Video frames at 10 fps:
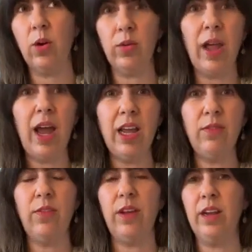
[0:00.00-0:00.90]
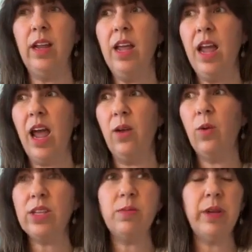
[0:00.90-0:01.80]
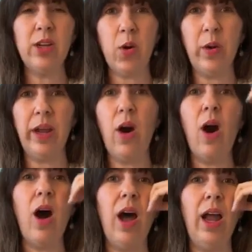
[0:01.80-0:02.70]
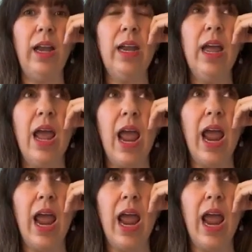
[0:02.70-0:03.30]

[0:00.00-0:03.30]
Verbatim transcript: her life and and what's been going on